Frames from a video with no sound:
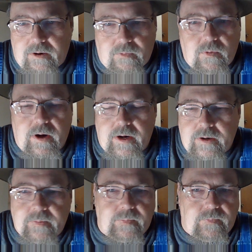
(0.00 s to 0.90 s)

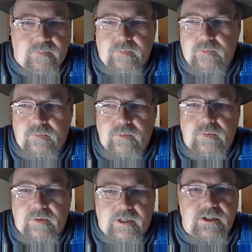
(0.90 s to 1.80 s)
running
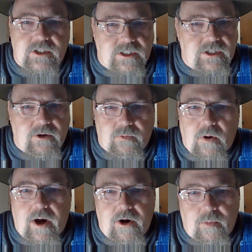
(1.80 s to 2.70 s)
his still
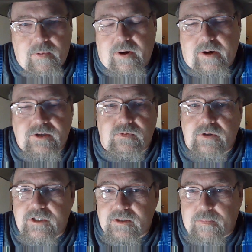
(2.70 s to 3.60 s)
wide open, and it's
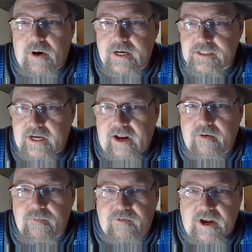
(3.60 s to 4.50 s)
really surprising
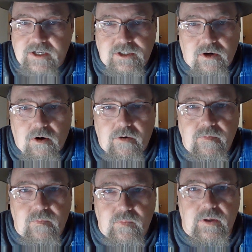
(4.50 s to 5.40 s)
how fast and hard
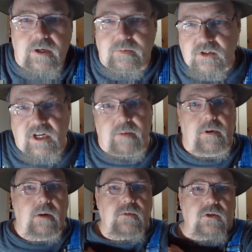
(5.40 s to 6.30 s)
steam
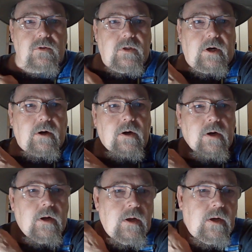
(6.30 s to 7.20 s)
comes through there.
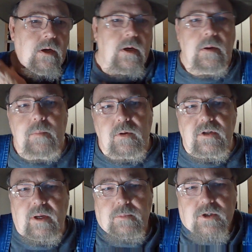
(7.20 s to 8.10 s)
Both
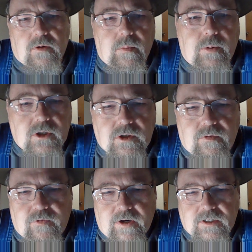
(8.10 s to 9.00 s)
temperature and pressure
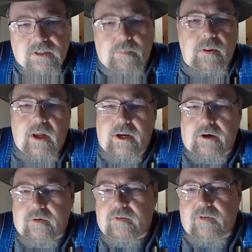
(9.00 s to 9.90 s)
effects apply
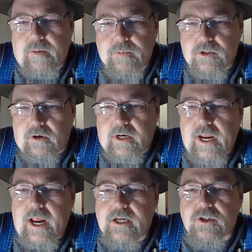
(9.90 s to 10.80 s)
here. The vapors are a
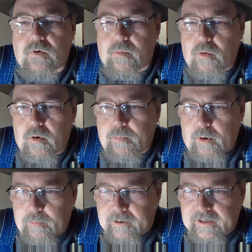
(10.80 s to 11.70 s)
gas, or more
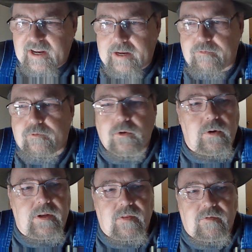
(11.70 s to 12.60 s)
appropriately, a
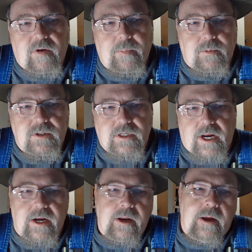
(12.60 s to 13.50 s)
fluid in the vapor
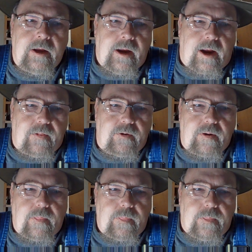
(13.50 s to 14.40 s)
state, and they're
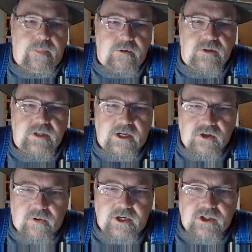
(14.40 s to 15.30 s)
at their
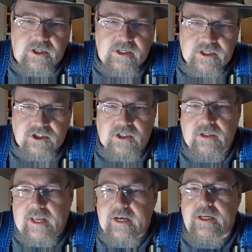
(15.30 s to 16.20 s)
saturation condition.
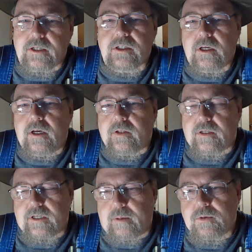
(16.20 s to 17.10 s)
That is, the
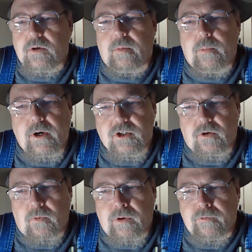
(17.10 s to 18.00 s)
temperature and
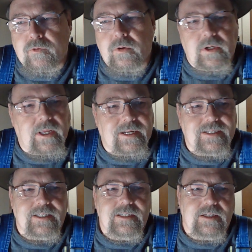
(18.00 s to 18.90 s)
pressure where the fluid can
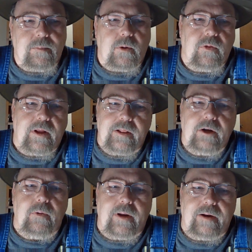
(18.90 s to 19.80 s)
exist in both a
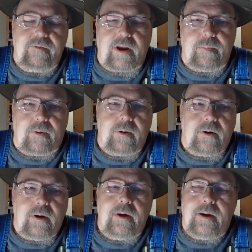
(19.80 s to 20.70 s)
liquid and a vapor.
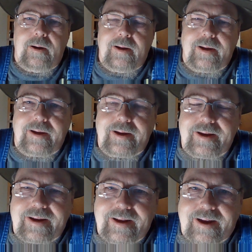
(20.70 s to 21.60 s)

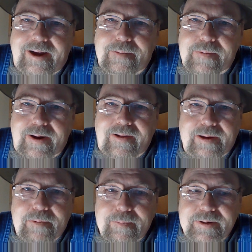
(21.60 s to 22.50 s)
I'm not
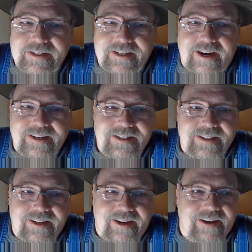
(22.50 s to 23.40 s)
claiming to be a scientist.
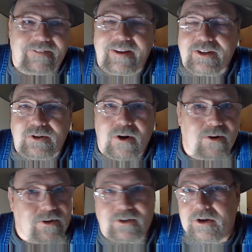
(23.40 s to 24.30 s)
If that's
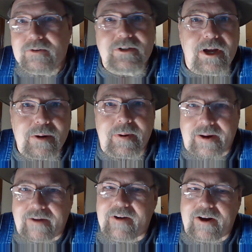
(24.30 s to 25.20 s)
wrong, don't tell me.
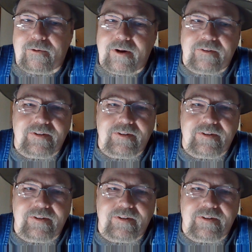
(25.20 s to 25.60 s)
I've had a rough